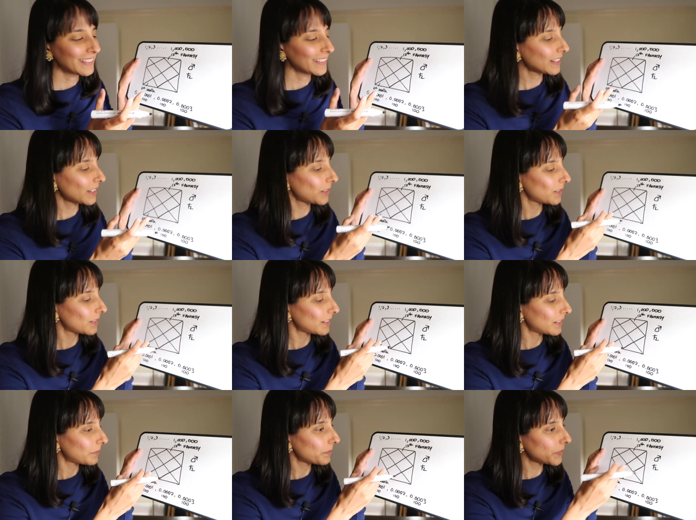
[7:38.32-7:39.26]

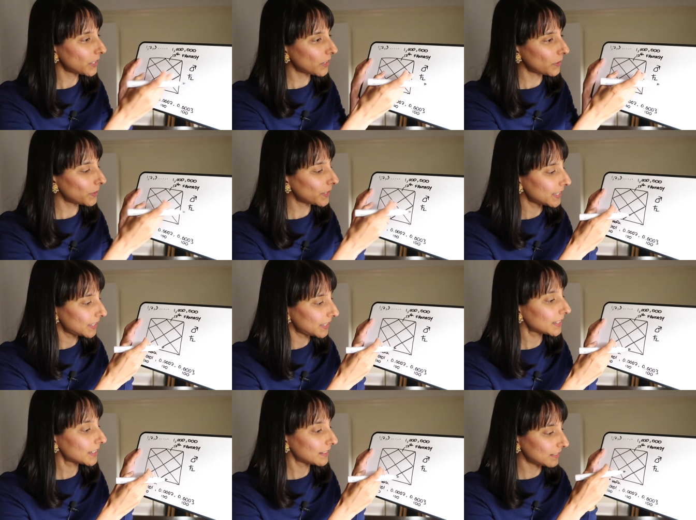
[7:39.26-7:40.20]
So, you know,
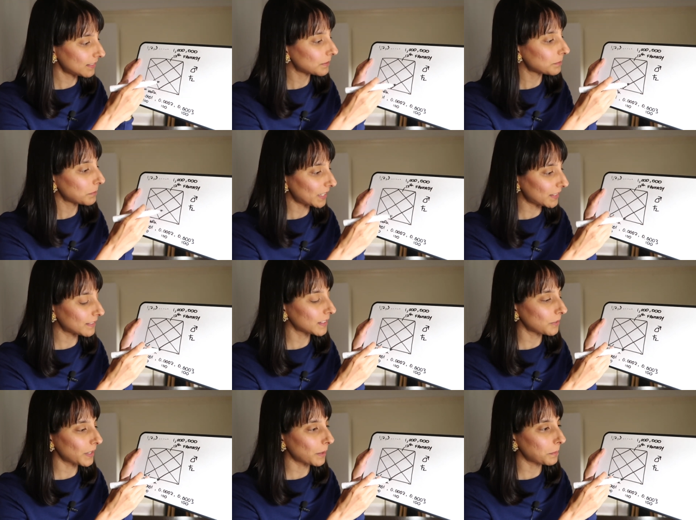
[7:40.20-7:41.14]
he can make
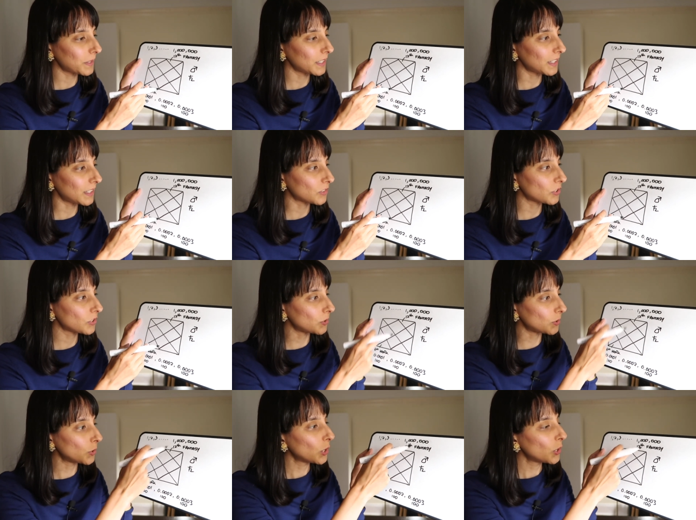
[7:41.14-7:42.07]
stuff happen here
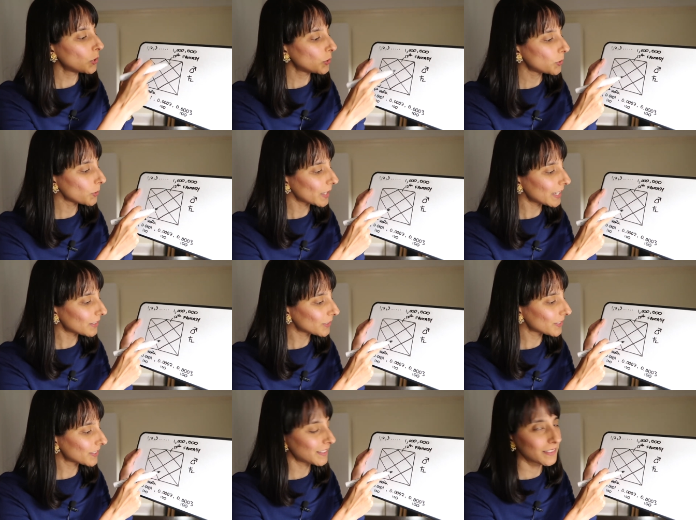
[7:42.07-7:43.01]
too. Who
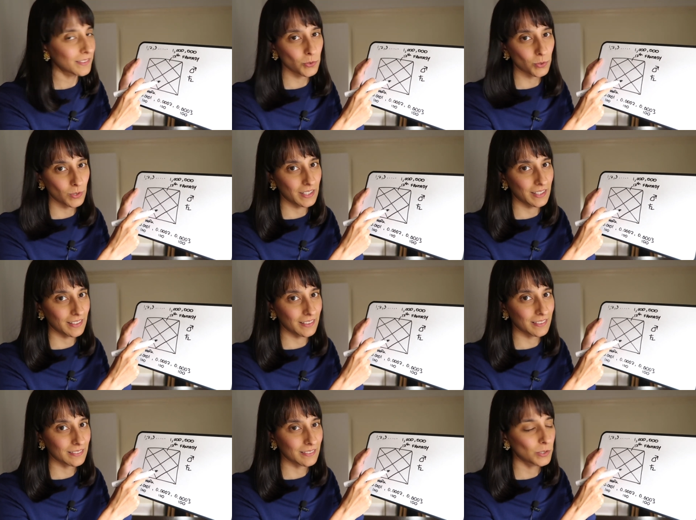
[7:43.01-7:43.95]
else is good
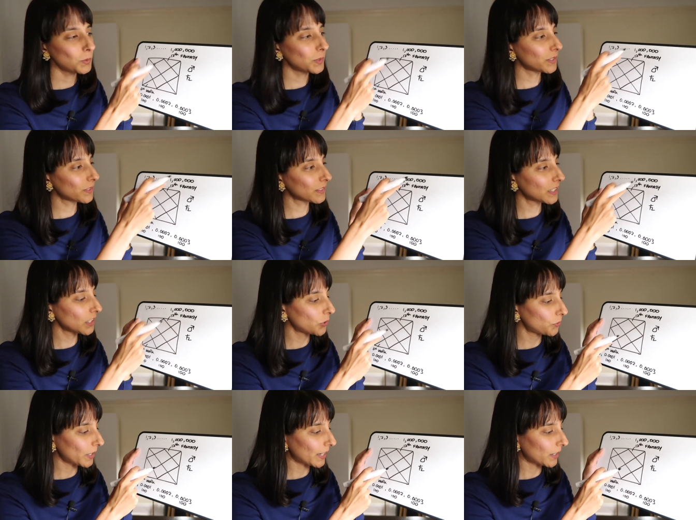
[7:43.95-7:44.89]
here? Who else can
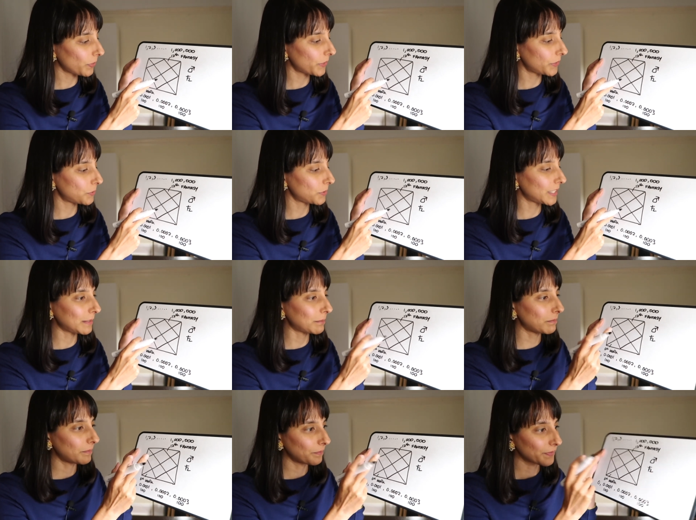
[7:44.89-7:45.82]
ground the
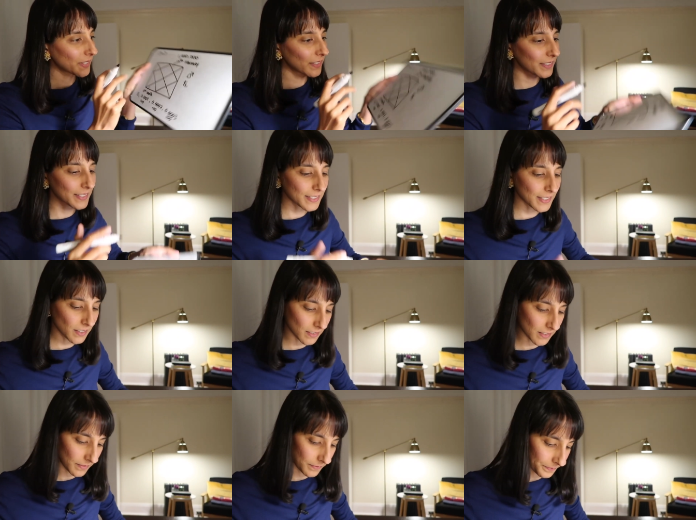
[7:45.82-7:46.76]
dream? The
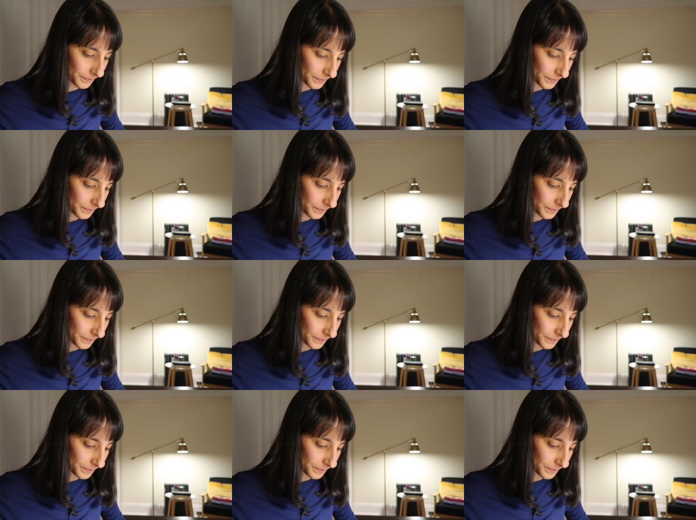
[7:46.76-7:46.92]
Sun.